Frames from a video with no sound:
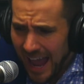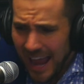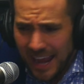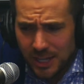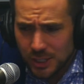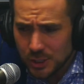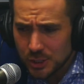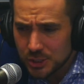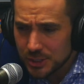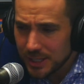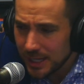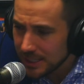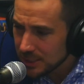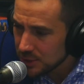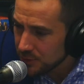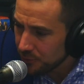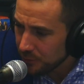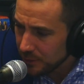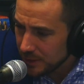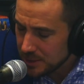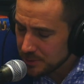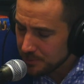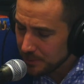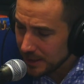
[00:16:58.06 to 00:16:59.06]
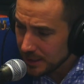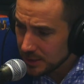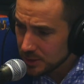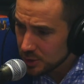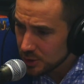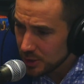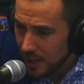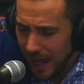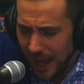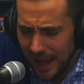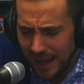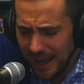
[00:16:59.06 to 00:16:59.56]
I understand it's free
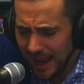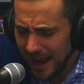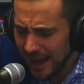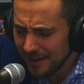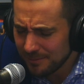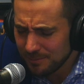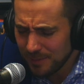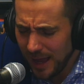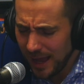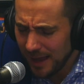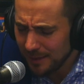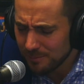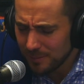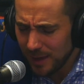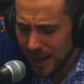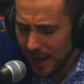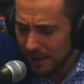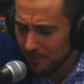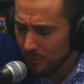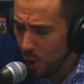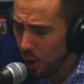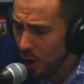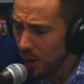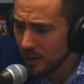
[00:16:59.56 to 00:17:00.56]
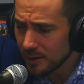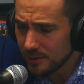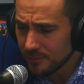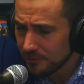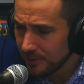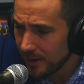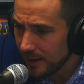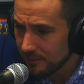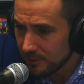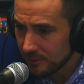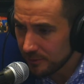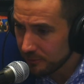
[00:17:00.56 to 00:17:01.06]
speech. I'm all in
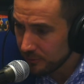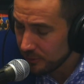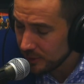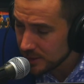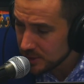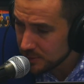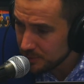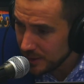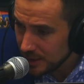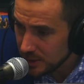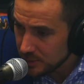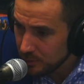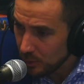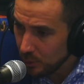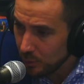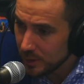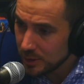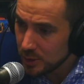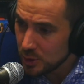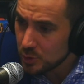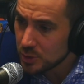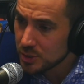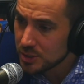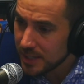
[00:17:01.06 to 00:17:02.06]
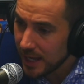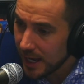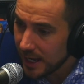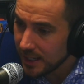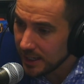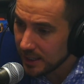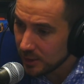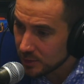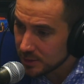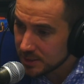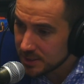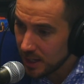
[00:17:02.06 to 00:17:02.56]
favor of free speech. But when you
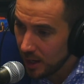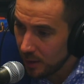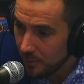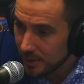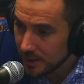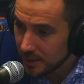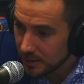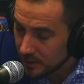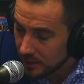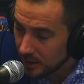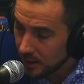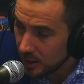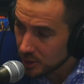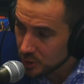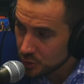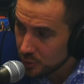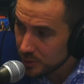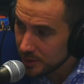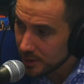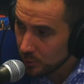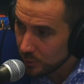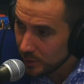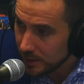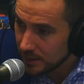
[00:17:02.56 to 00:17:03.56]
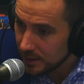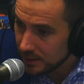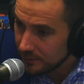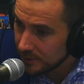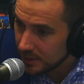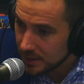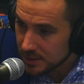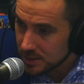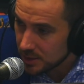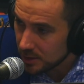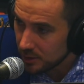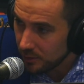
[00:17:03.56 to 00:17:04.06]
stand here and tell me that the country that we
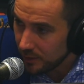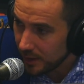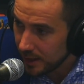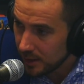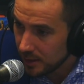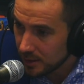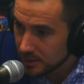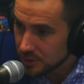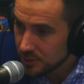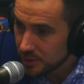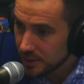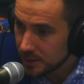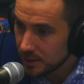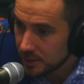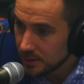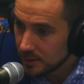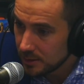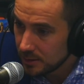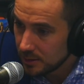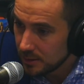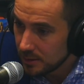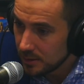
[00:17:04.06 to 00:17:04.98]
live in isn't a great country,